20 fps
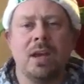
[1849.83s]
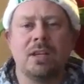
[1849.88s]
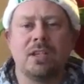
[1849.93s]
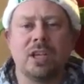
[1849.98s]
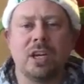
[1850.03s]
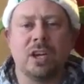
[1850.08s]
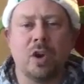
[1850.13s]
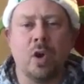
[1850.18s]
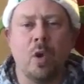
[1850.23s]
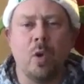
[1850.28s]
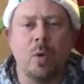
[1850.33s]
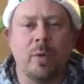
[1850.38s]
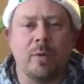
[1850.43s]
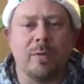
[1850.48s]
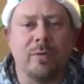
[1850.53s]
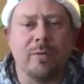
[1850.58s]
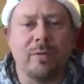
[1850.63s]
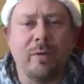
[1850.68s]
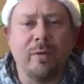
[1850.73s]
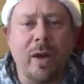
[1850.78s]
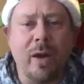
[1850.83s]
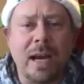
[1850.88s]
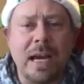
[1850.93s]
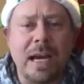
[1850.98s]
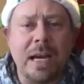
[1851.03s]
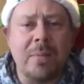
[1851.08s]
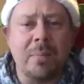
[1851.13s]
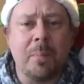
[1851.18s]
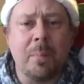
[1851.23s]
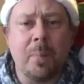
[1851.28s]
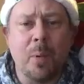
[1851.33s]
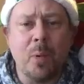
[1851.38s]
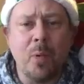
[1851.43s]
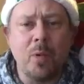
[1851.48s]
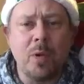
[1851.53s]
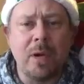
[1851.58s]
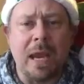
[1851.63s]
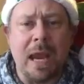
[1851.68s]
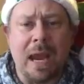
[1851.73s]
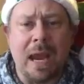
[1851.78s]
to go to fucking boot
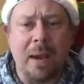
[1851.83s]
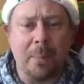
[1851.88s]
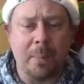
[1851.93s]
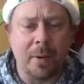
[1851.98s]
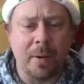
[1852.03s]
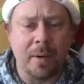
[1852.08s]
camp.